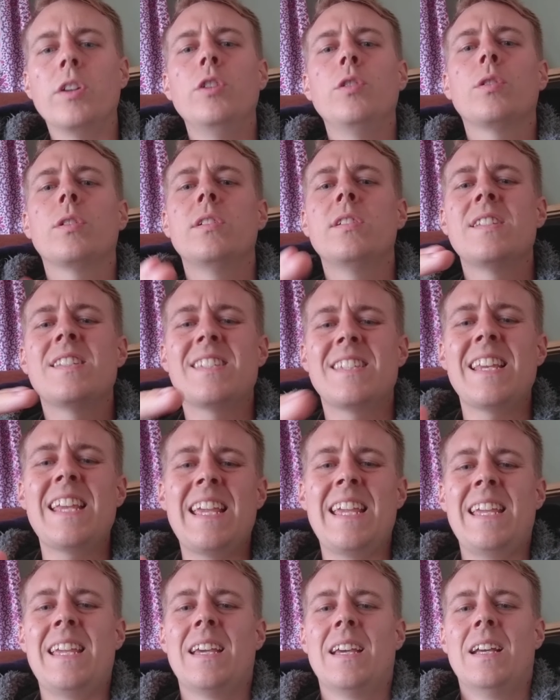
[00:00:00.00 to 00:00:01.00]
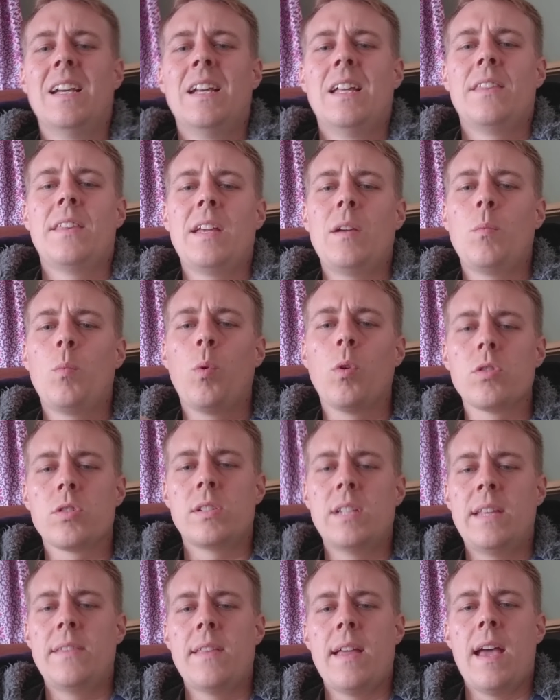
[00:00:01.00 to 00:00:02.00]
You can see that it
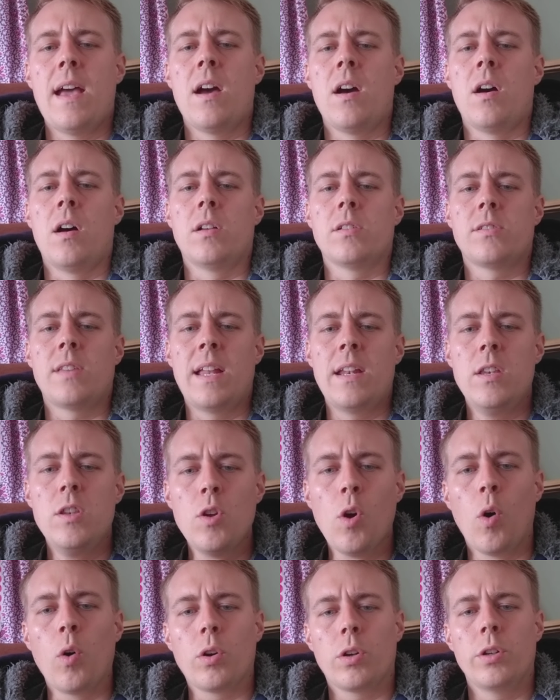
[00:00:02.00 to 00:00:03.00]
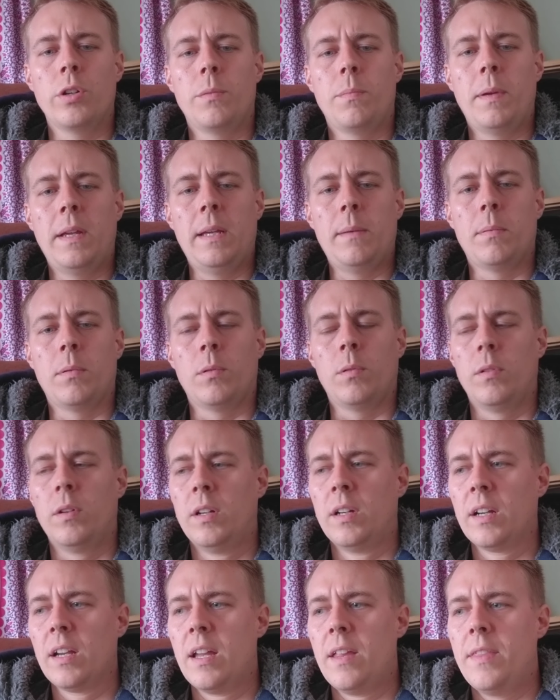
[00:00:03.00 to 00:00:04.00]
wasn't in their hearts. They're not good people.
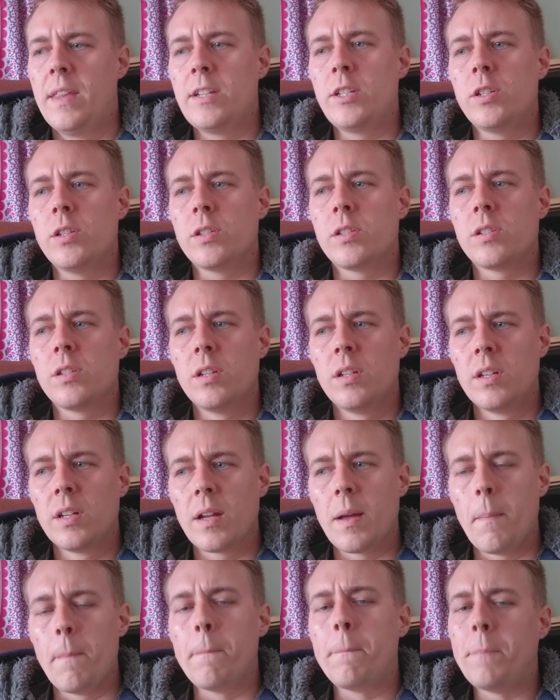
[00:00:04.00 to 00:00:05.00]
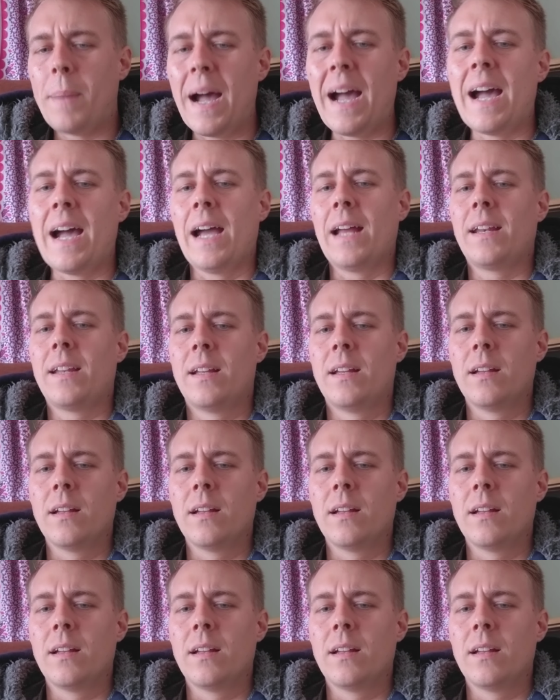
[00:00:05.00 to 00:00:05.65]
They're just bad.